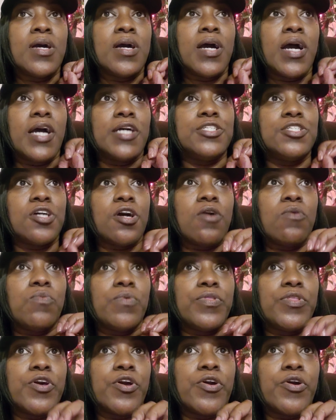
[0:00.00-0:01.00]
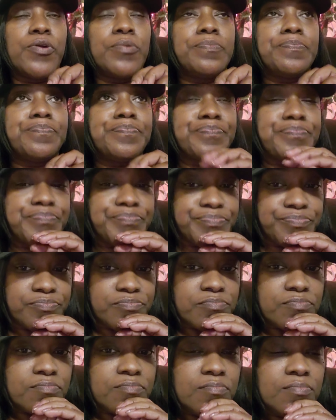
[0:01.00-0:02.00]
I talked with her
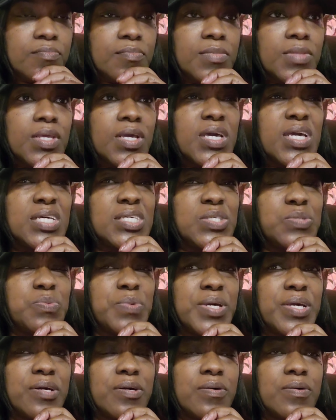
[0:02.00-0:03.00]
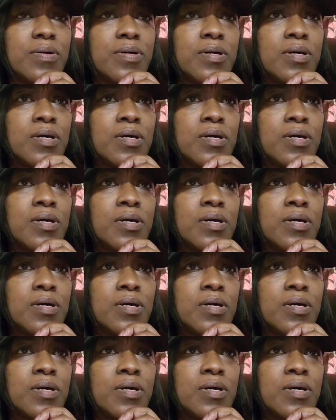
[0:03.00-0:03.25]
as well.